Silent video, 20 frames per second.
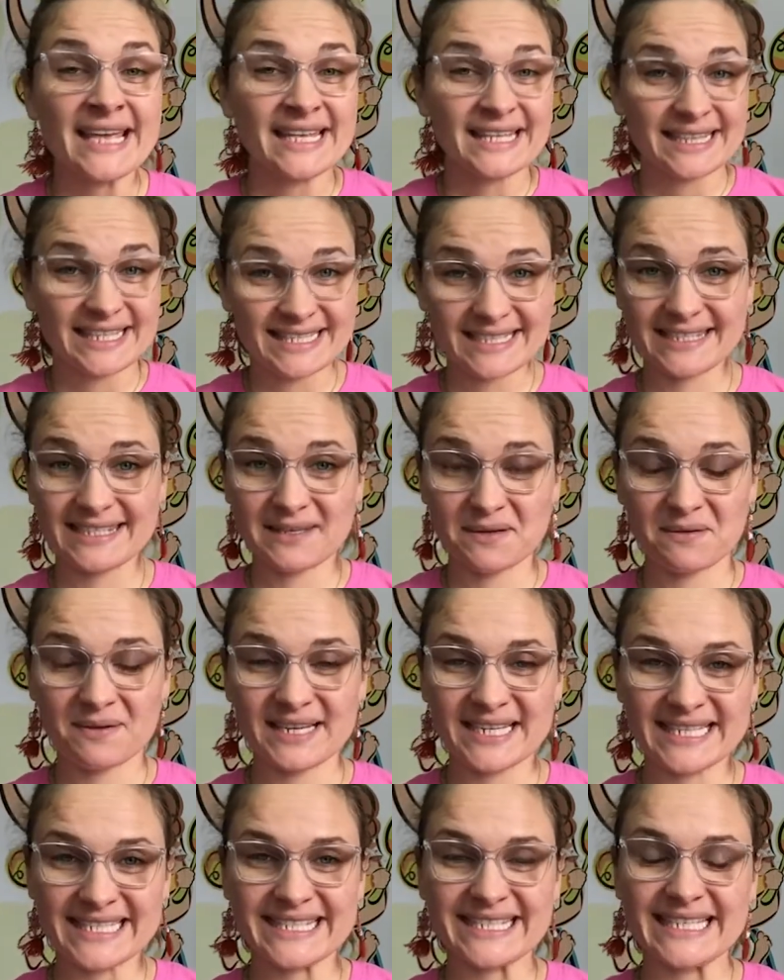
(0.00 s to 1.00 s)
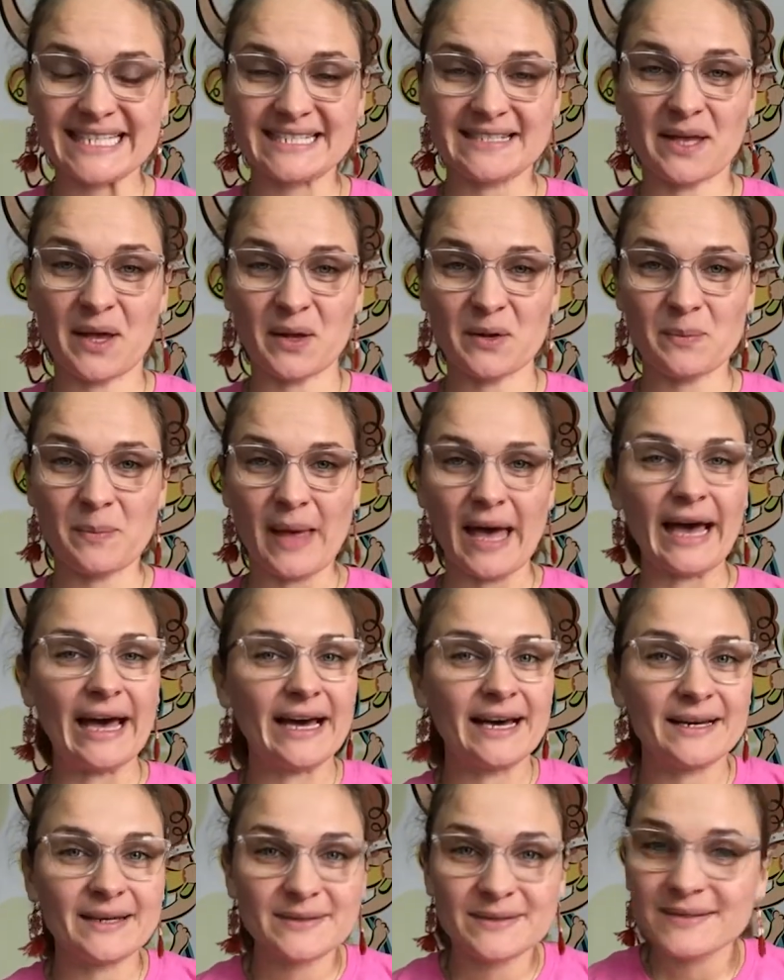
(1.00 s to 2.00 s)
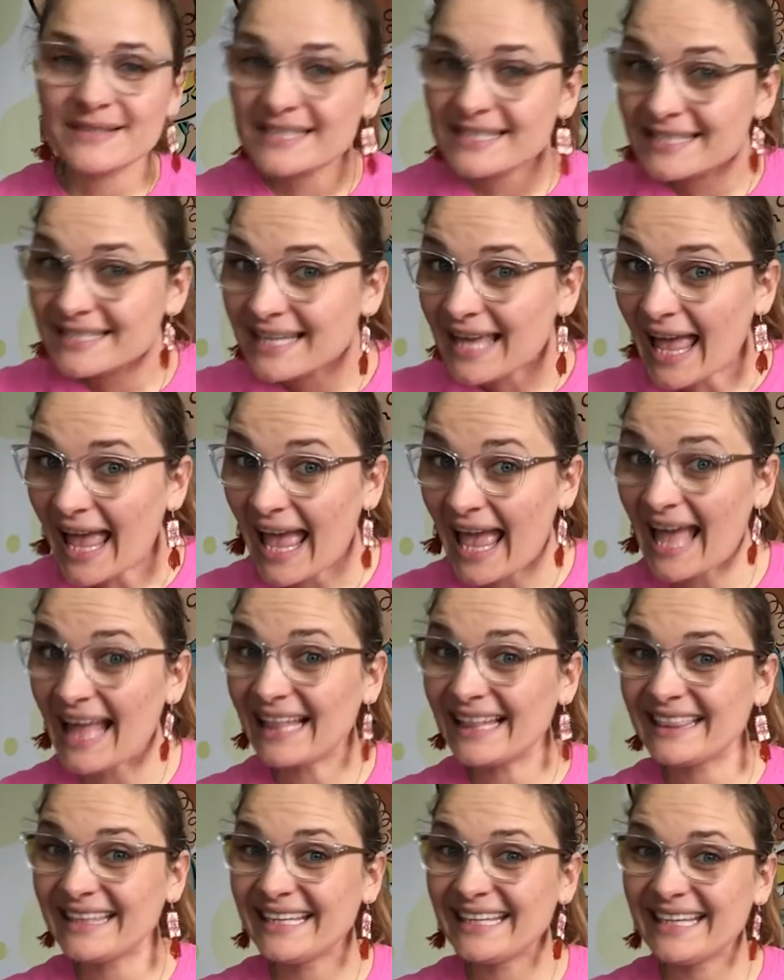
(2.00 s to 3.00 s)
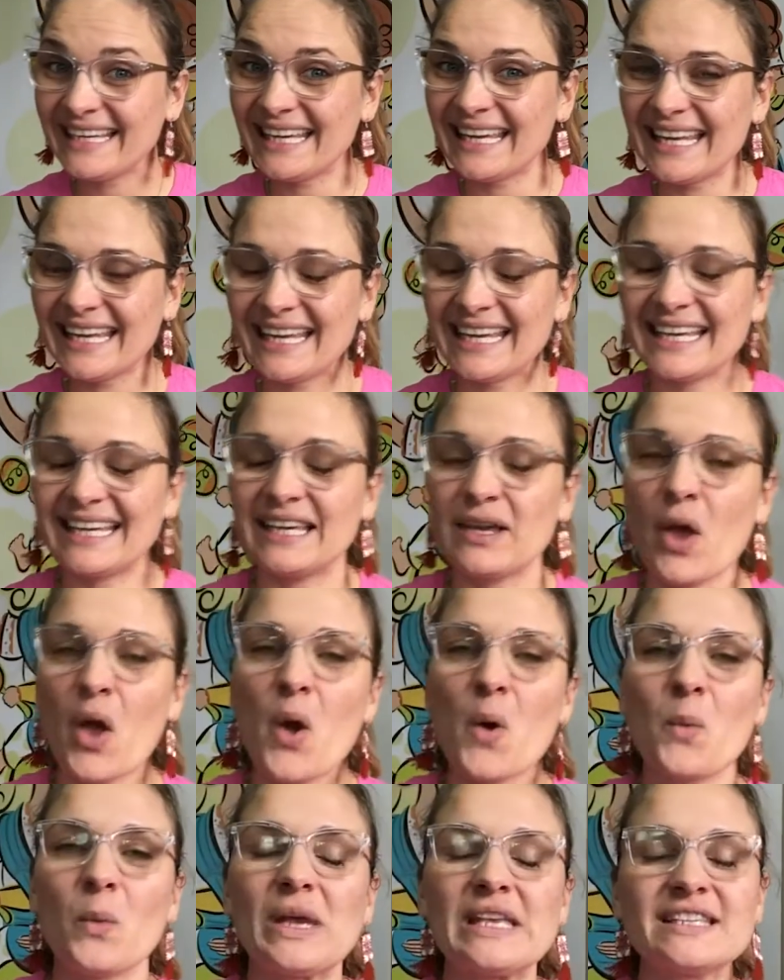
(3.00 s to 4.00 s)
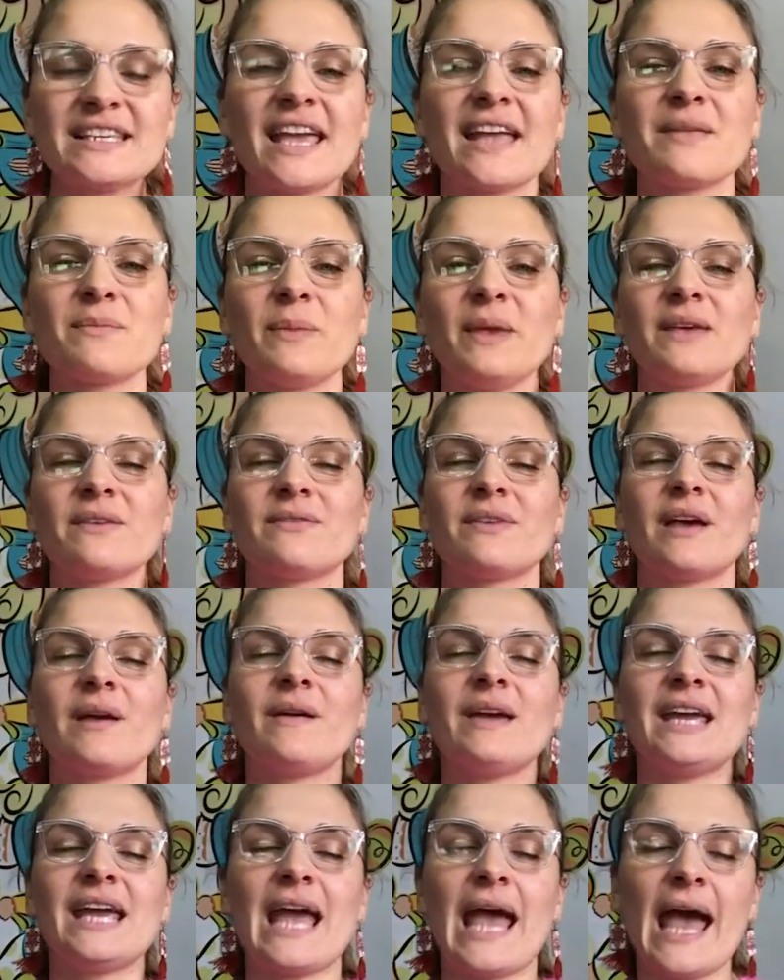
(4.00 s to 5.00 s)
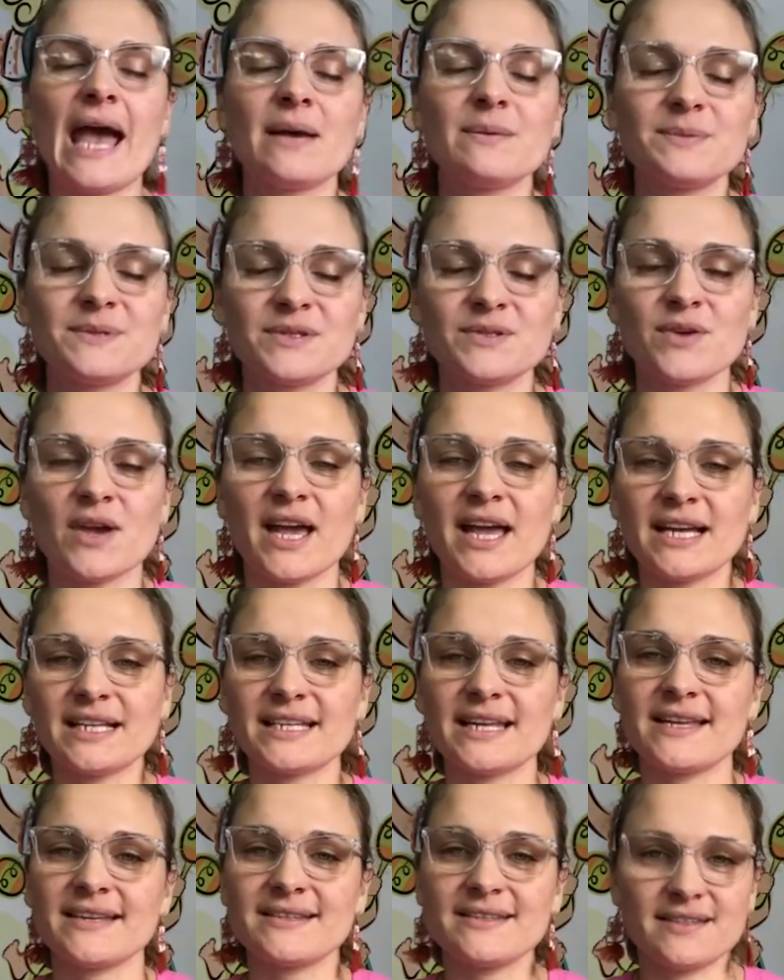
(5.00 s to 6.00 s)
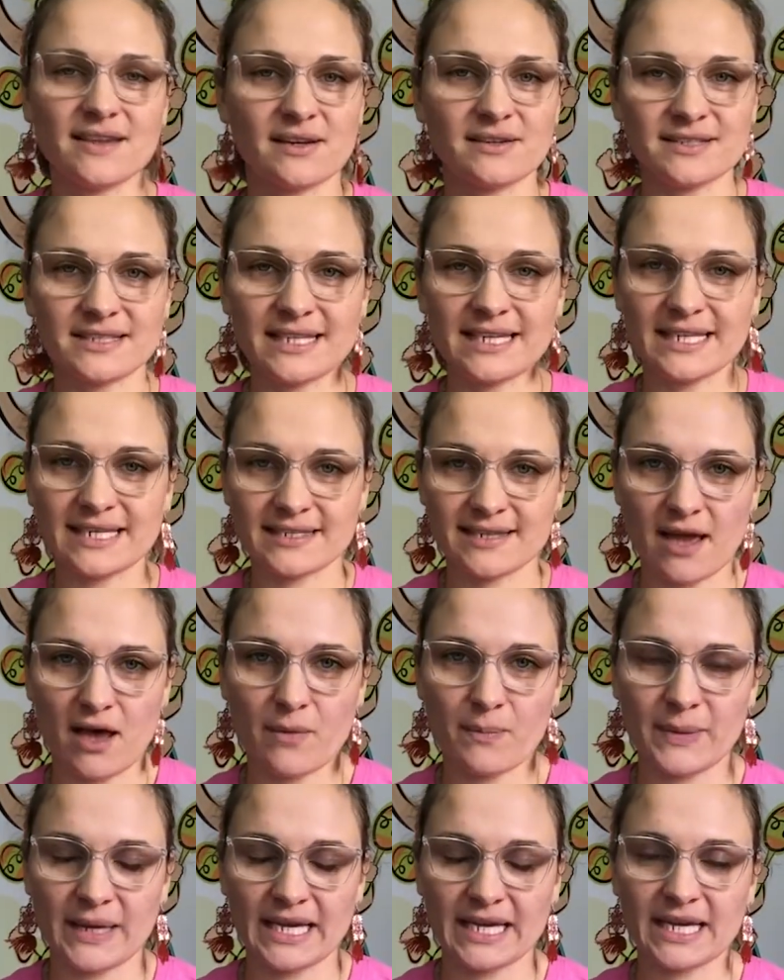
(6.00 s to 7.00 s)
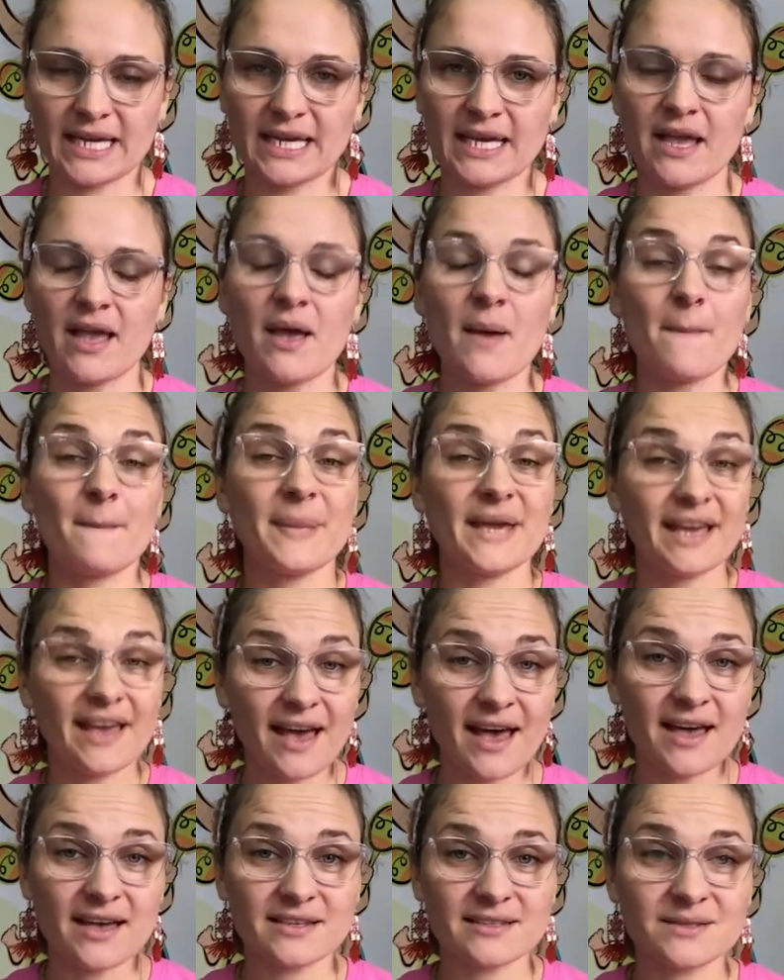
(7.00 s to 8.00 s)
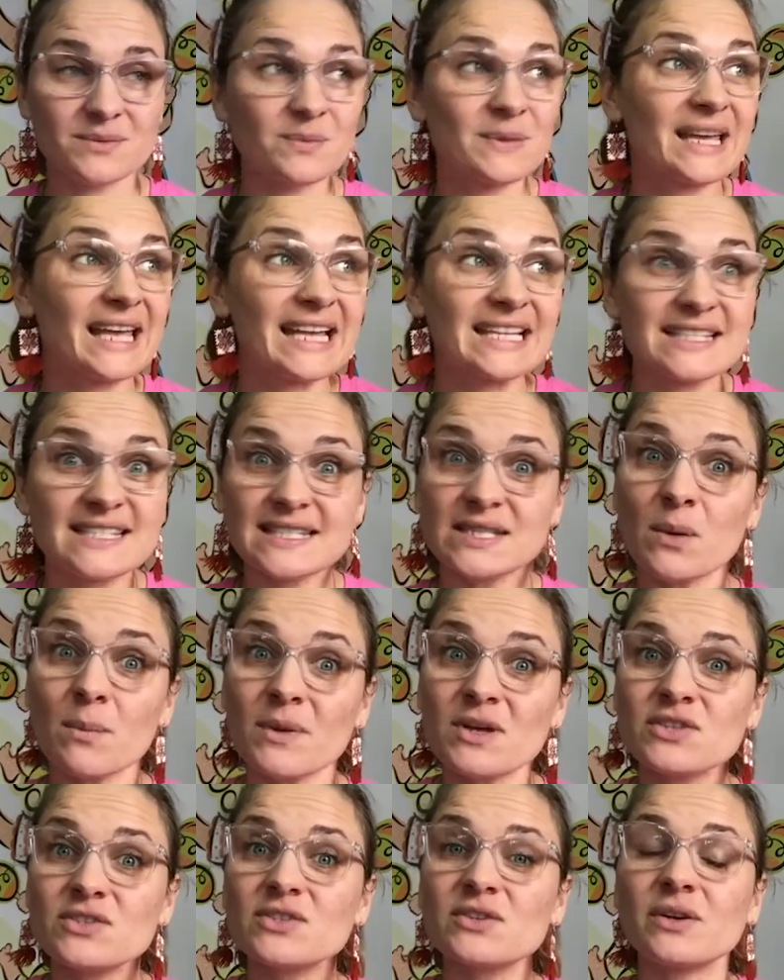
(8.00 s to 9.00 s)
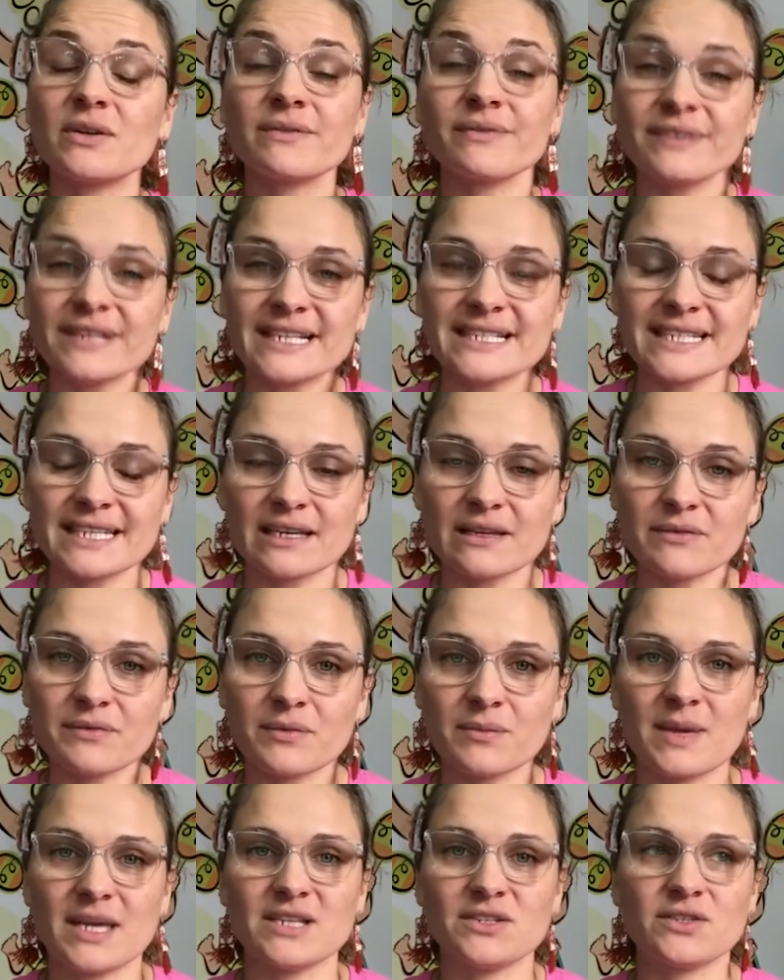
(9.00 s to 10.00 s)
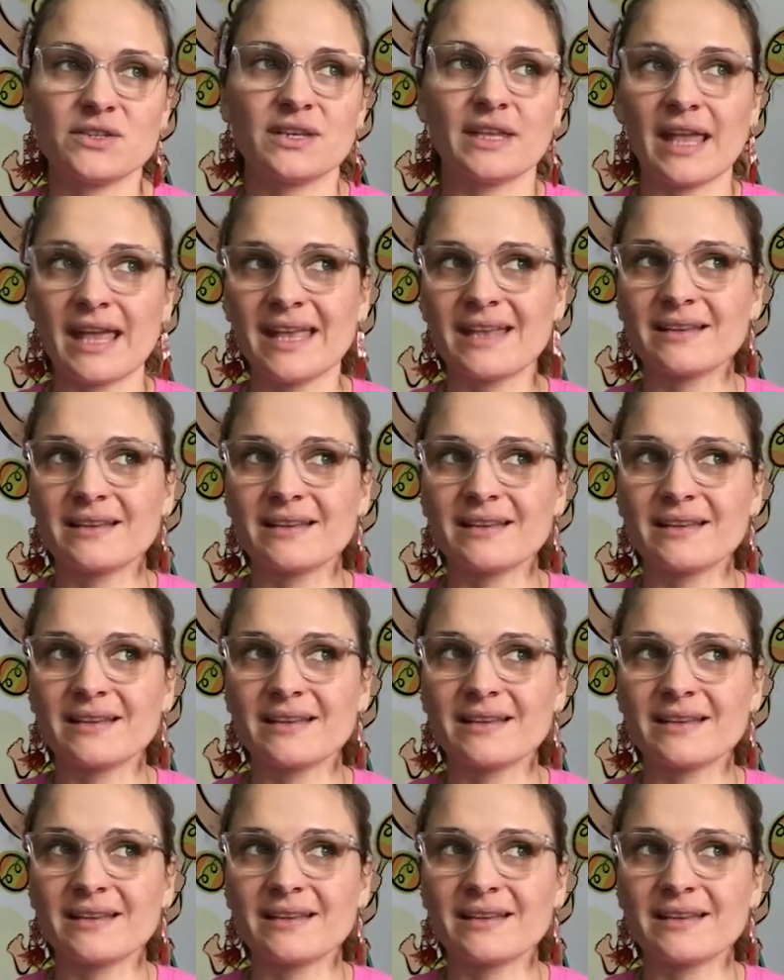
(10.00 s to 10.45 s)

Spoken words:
This series is all about healthy eating, which can be a very abstract and daunting topic because we get so much conflicting information